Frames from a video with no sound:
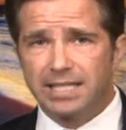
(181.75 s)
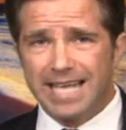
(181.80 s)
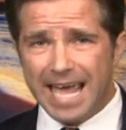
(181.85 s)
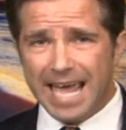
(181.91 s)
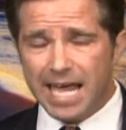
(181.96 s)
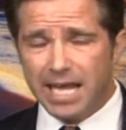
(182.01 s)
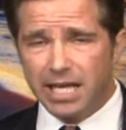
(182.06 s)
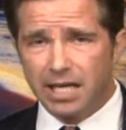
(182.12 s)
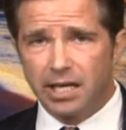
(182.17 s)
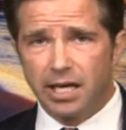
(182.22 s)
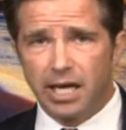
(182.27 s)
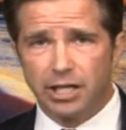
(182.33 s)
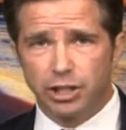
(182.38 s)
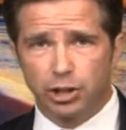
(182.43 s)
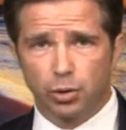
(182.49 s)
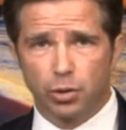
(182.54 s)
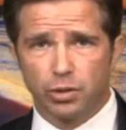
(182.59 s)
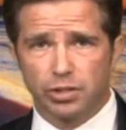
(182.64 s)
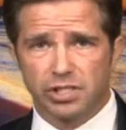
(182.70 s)
take
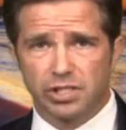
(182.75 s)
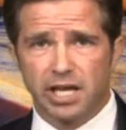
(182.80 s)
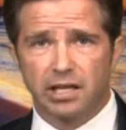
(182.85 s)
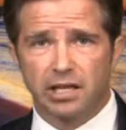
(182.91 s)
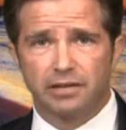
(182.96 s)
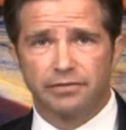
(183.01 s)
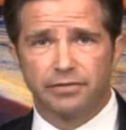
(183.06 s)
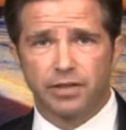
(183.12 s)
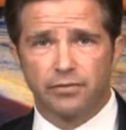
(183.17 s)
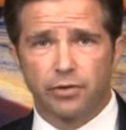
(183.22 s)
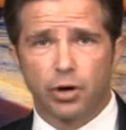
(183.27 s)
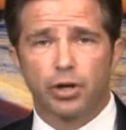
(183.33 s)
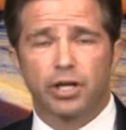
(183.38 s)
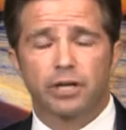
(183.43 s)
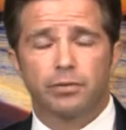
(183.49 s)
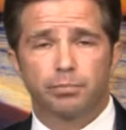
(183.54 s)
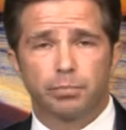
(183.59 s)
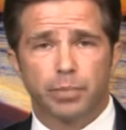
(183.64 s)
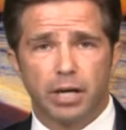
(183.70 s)
a short sale if they've
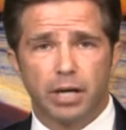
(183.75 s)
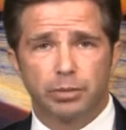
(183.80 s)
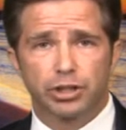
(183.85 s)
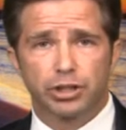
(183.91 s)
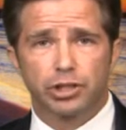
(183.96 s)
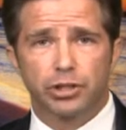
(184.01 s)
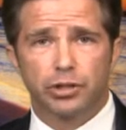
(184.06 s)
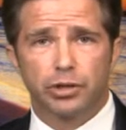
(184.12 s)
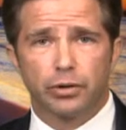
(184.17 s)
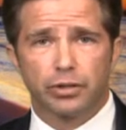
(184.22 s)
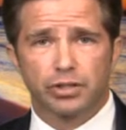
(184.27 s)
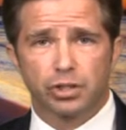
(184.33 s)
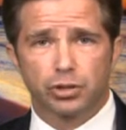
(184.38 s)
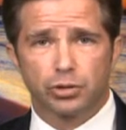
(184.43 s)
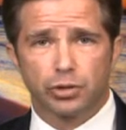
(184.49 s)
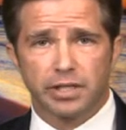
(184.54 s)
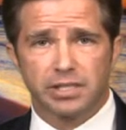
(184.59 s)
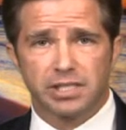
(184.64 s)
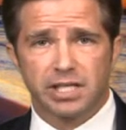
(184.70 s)
already published the
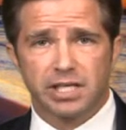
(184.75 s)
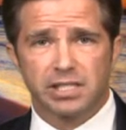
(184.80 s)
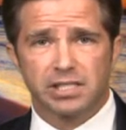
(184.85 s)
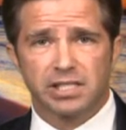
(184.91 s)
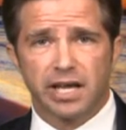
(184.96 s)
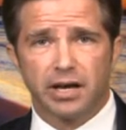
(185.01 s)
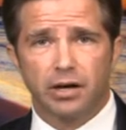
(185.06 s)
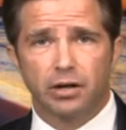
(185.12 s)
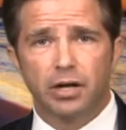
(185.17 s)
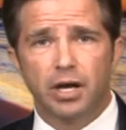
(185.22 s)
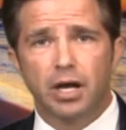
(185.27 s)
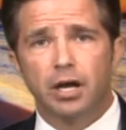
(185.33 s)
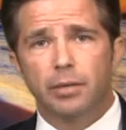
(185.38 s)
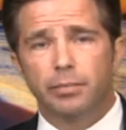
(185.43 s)
notice of trustee sale,